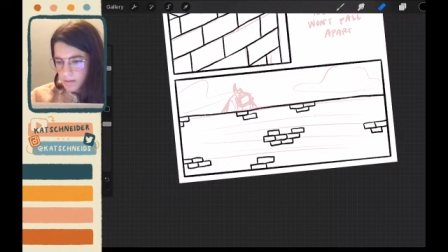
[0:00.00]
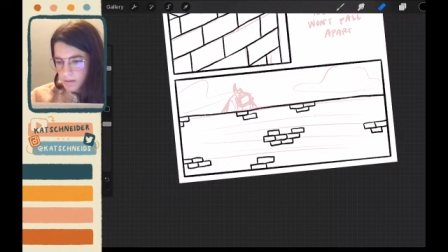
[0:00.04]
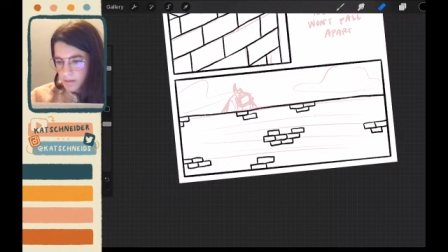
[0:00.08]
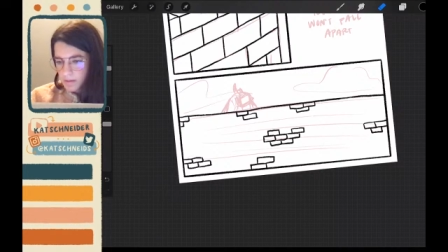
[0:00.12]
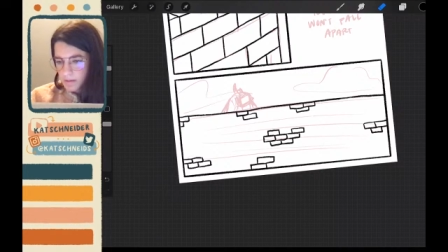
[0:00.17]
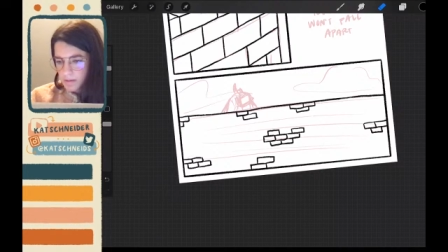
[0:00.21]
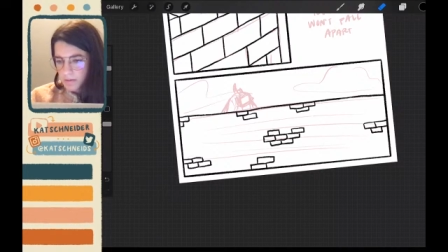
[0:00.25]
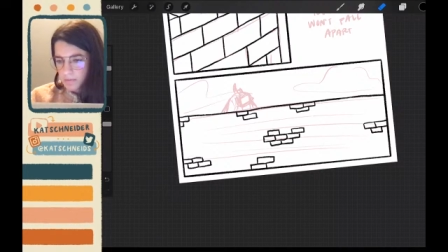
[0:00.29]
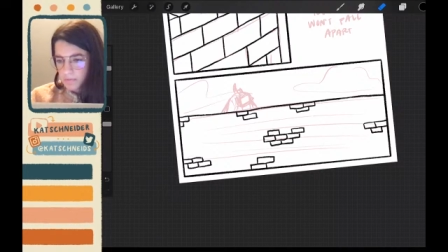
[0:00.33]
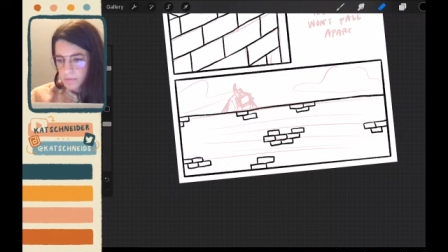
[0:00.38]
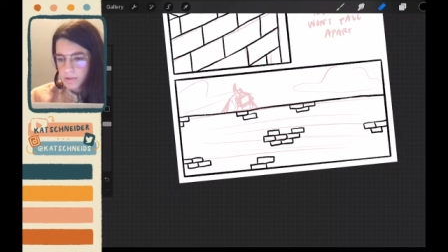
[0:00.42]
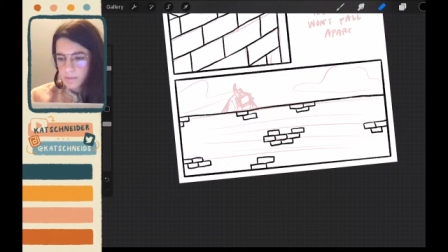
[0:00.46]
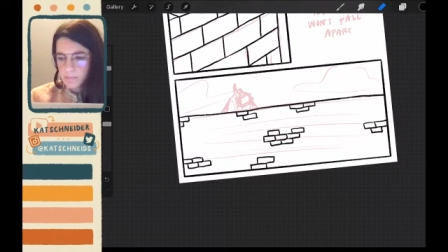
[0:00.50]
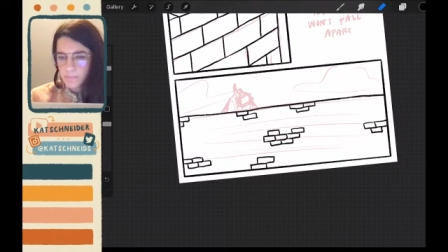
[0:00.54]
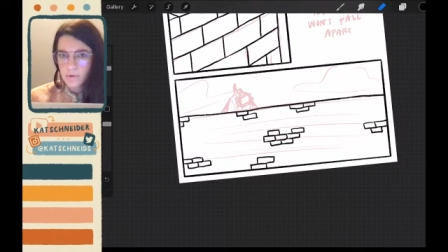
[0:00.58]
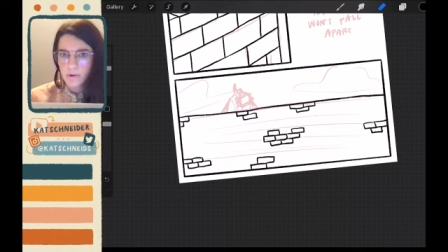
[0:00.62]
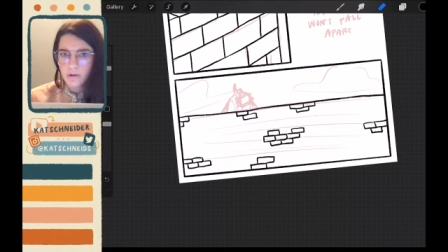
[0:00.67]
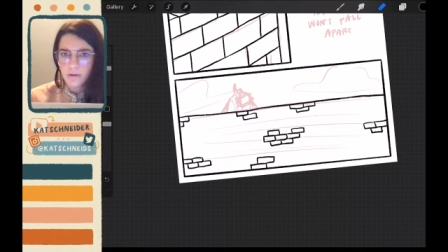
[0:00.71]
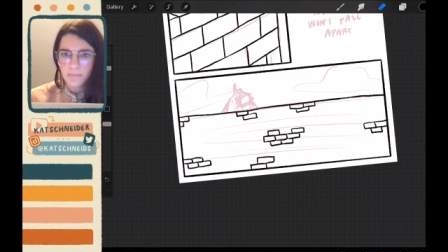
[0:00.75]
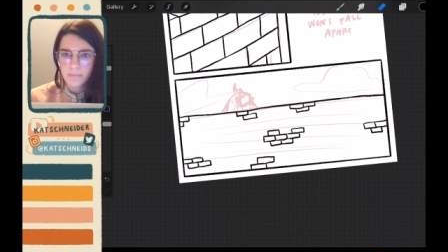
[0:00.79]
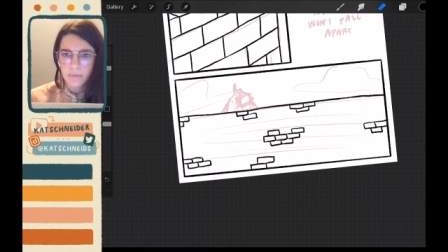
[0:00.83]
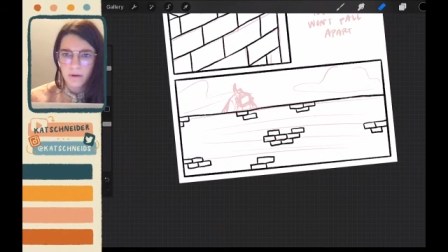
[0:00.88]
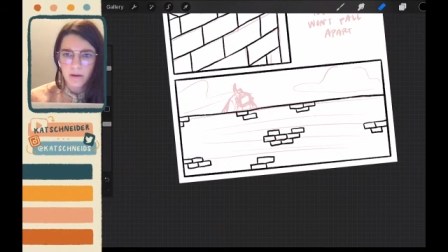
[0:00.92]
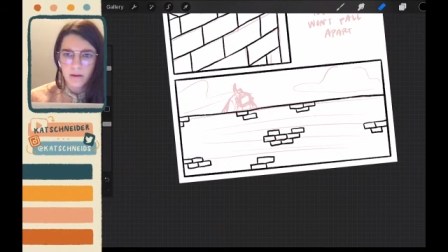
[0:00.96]
I can always
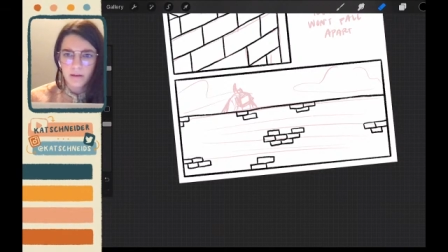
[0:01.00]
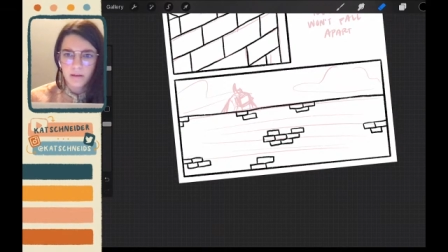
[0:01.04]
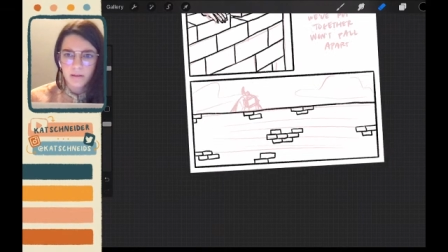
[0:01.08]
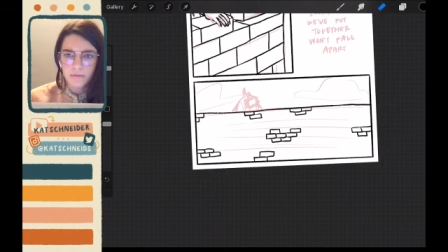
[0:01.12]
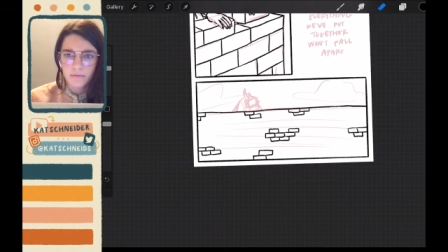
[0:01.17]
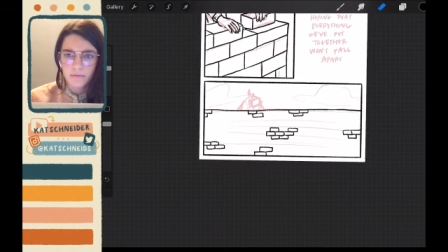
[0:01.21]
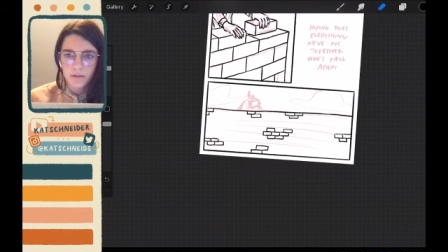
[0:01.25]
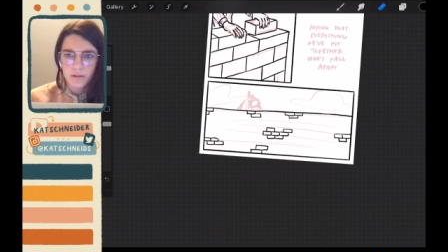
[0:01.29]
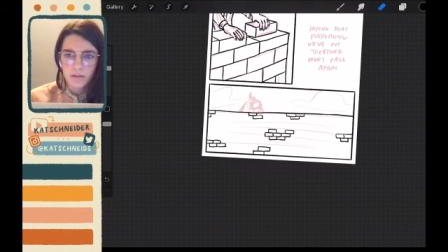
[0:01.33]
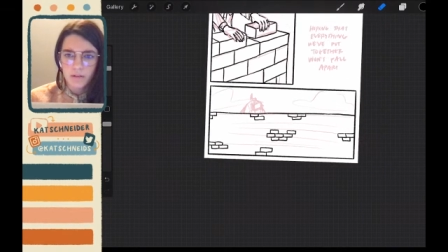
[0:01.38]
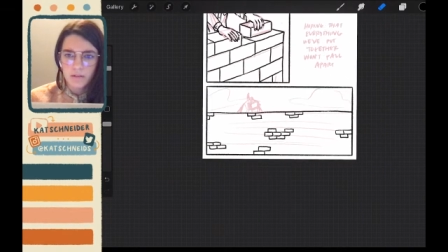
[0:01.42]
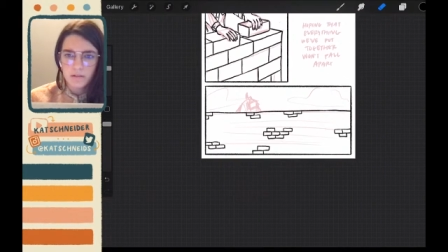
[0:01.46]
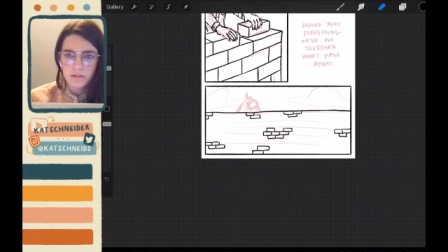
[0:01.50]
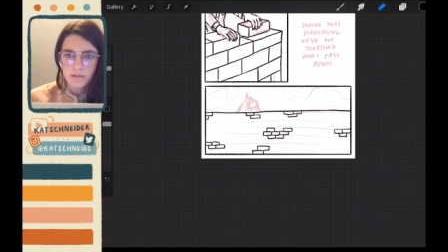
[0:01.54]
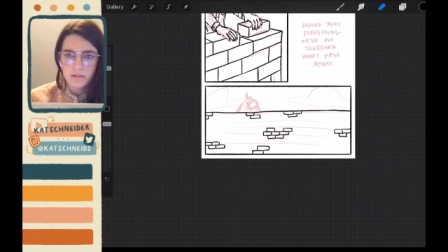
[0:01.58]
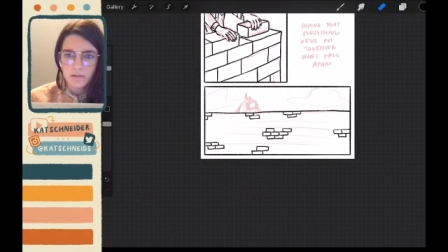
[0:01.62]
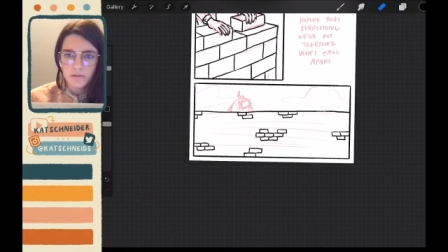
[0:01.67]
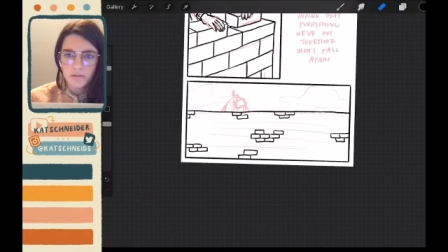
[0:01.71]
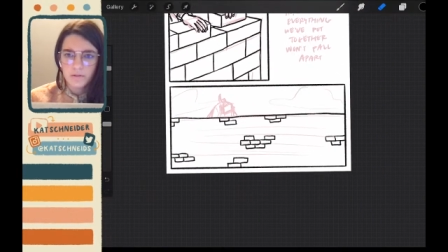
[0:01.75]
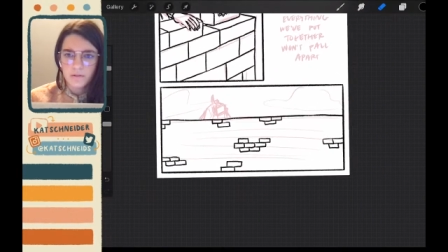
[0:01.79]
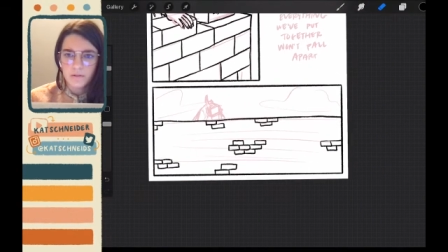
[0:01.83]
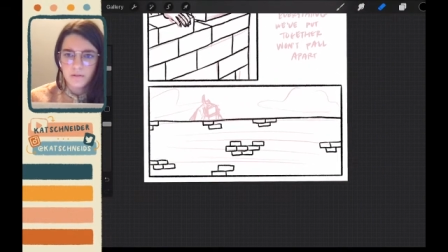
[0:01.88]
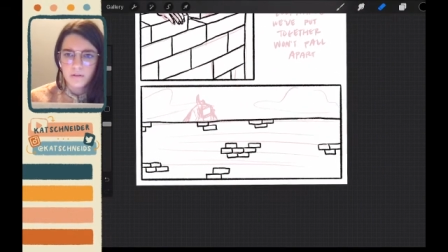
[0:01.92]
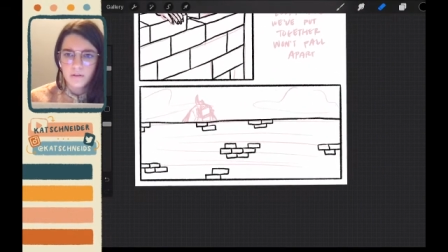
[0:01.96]
bring him back if I need
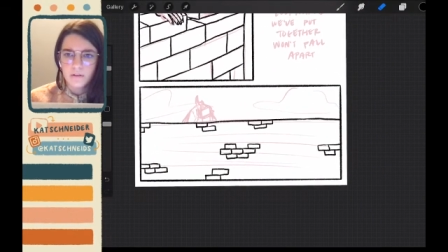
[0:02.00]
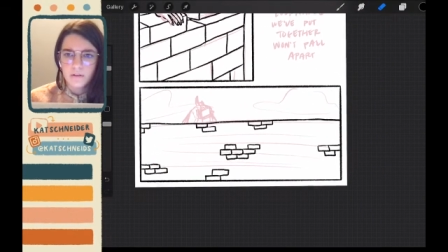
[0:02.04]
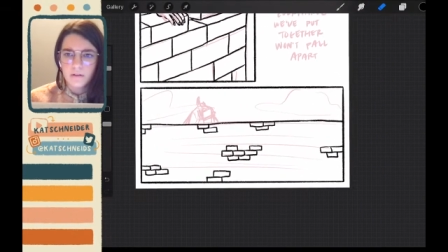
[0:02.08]
to.